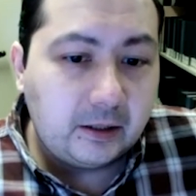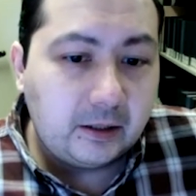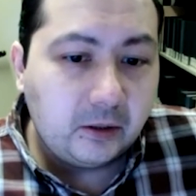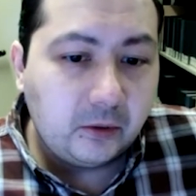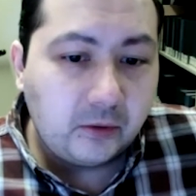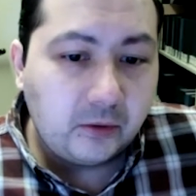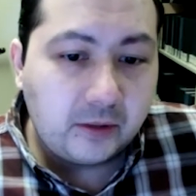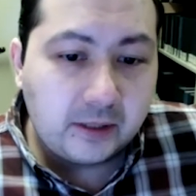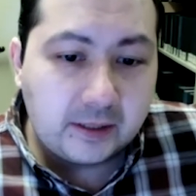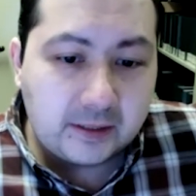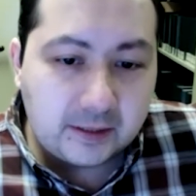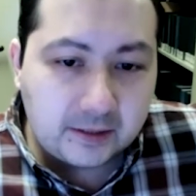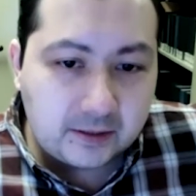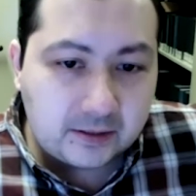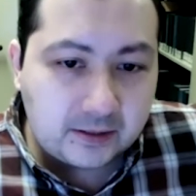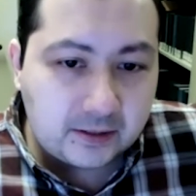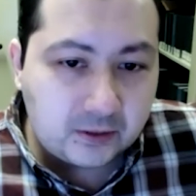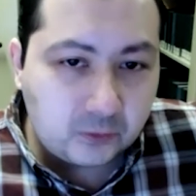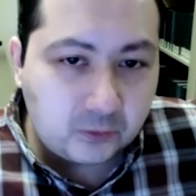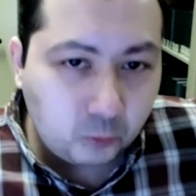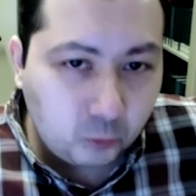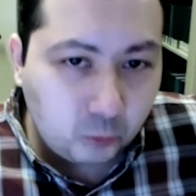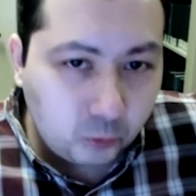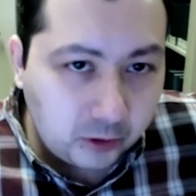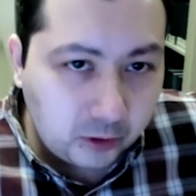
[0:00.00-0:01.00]
This is
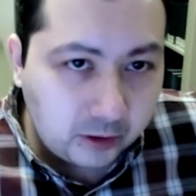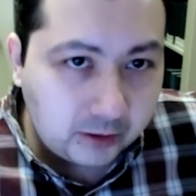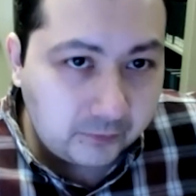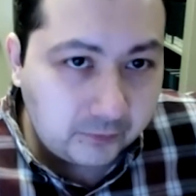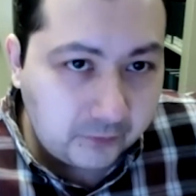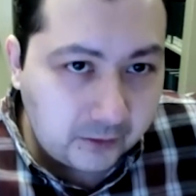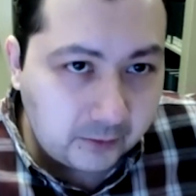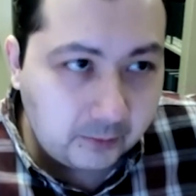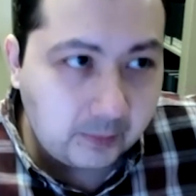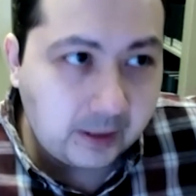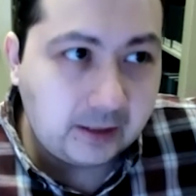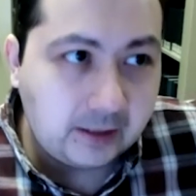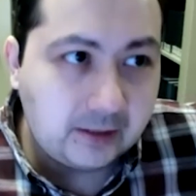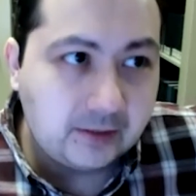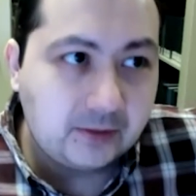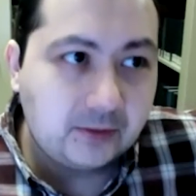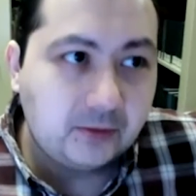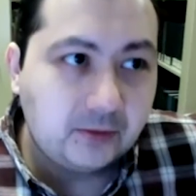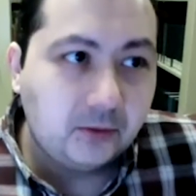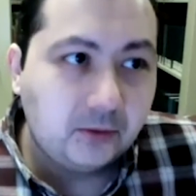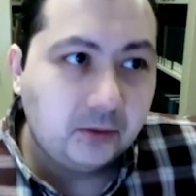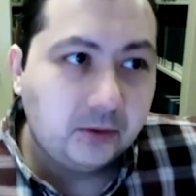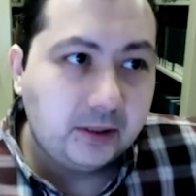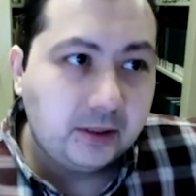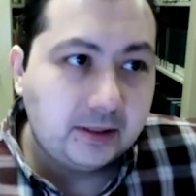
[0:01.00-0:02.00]
just one of the many
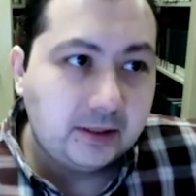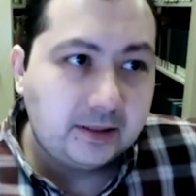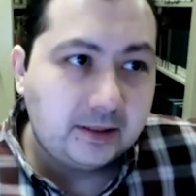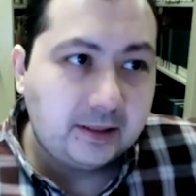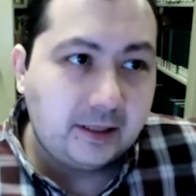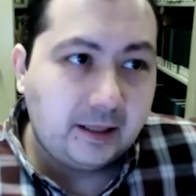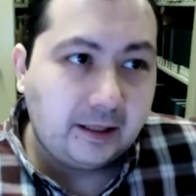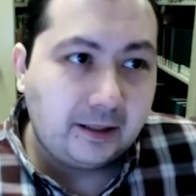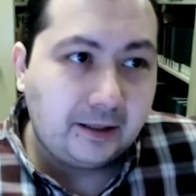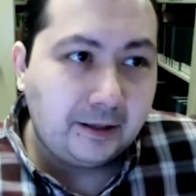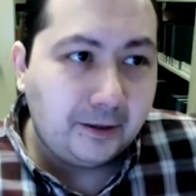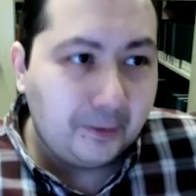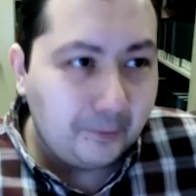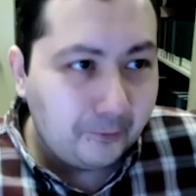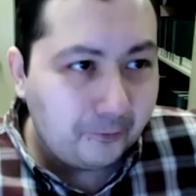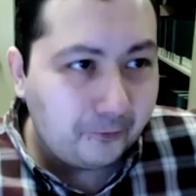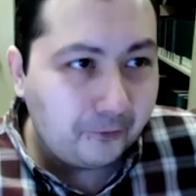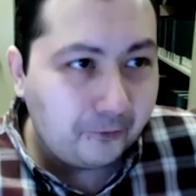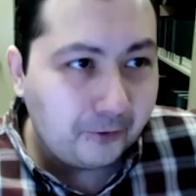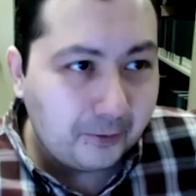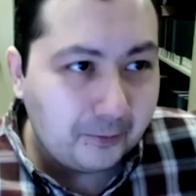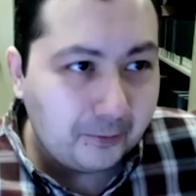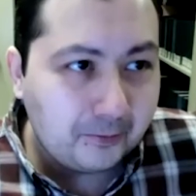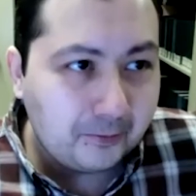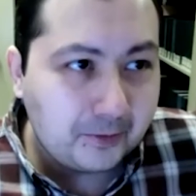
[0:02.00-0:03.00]
stories that come
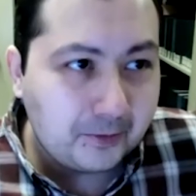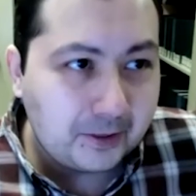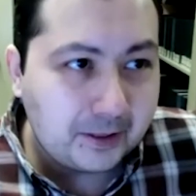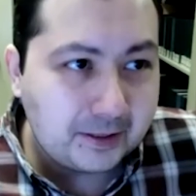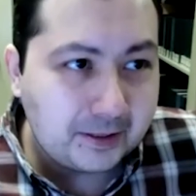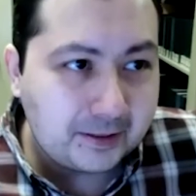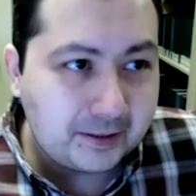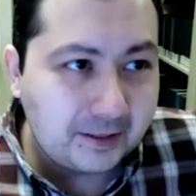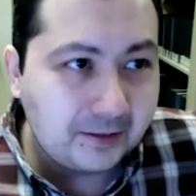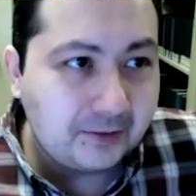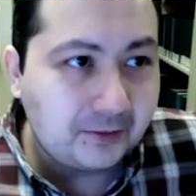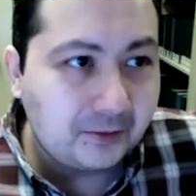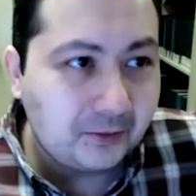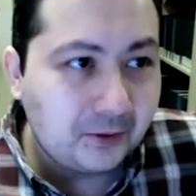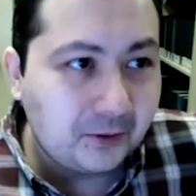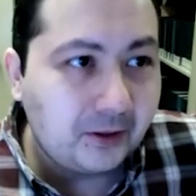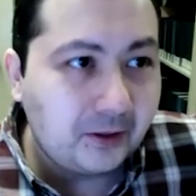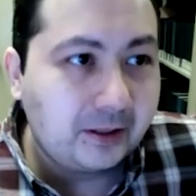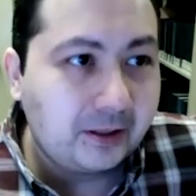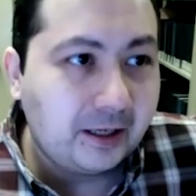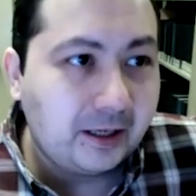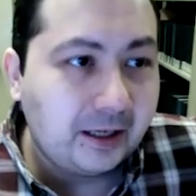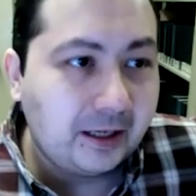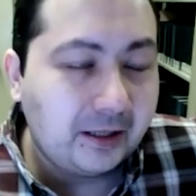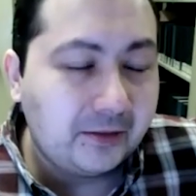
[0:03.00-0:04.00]
from the Central
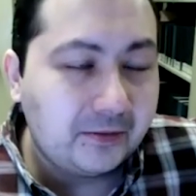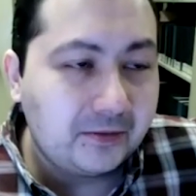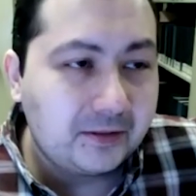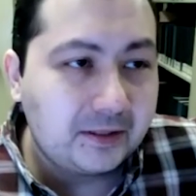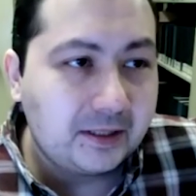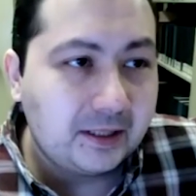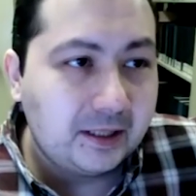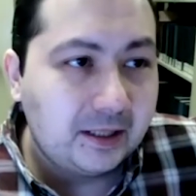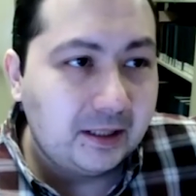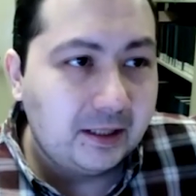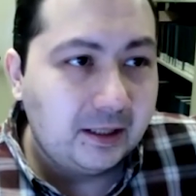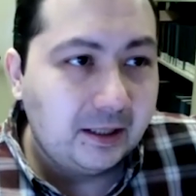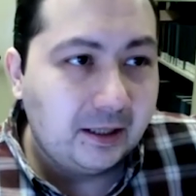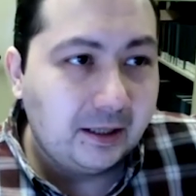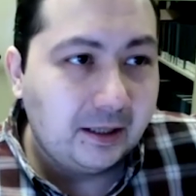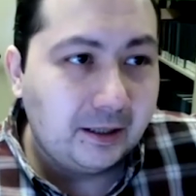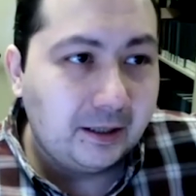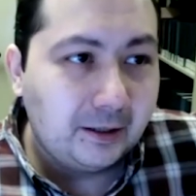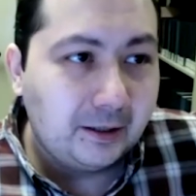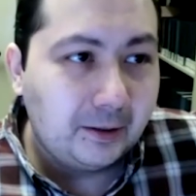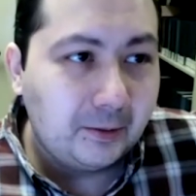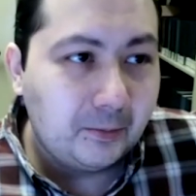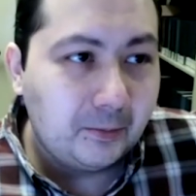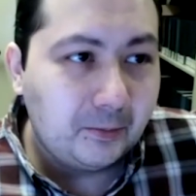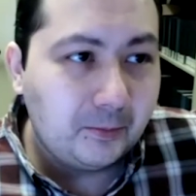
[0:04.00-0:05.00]
Archives.
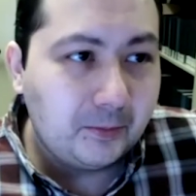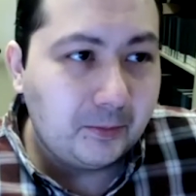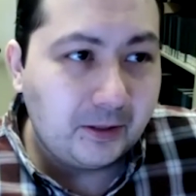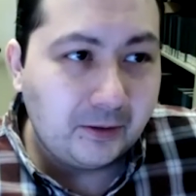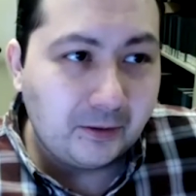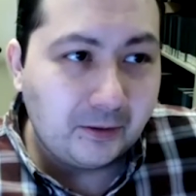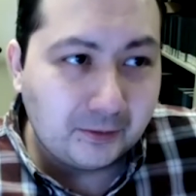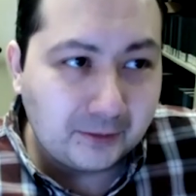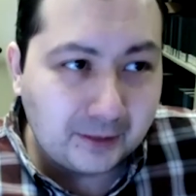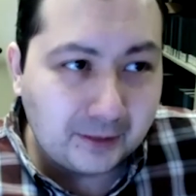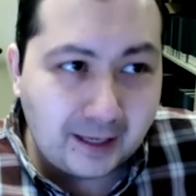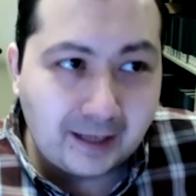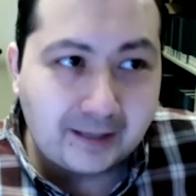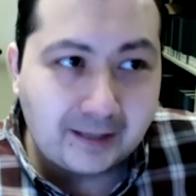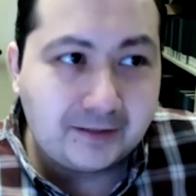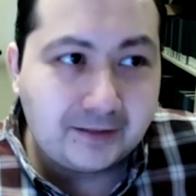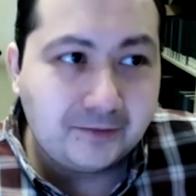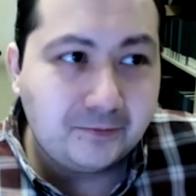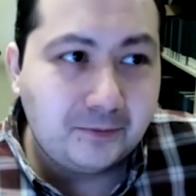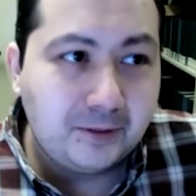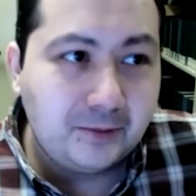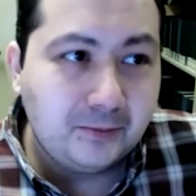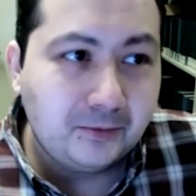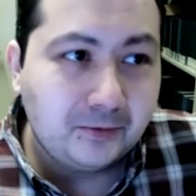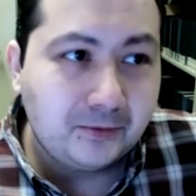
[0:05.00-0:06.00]
There are lots
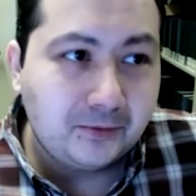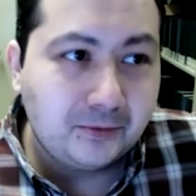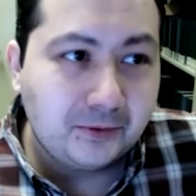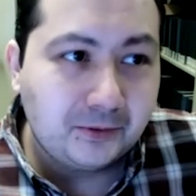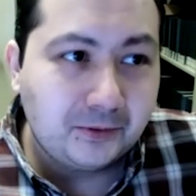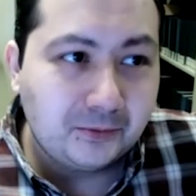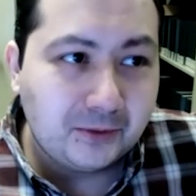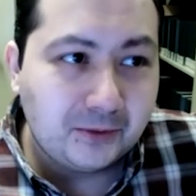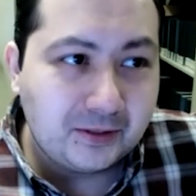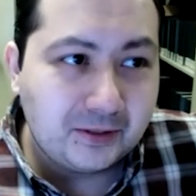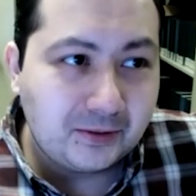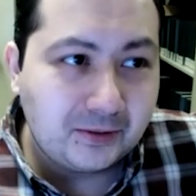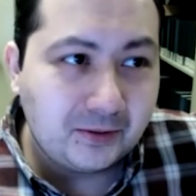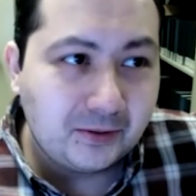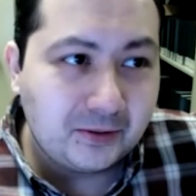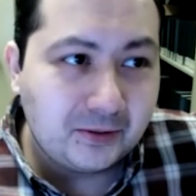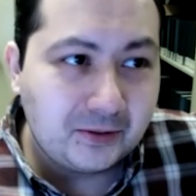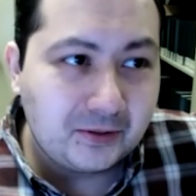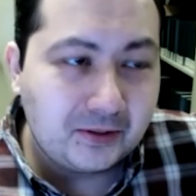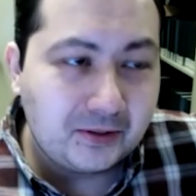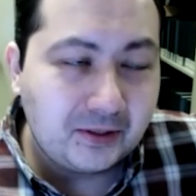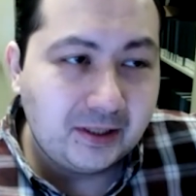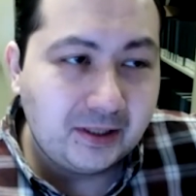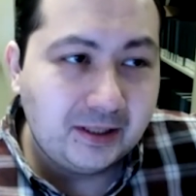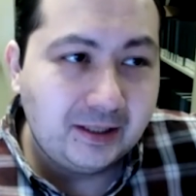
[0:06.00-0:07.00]
of people doing
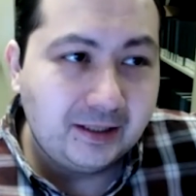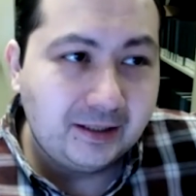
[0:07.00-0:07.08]
research.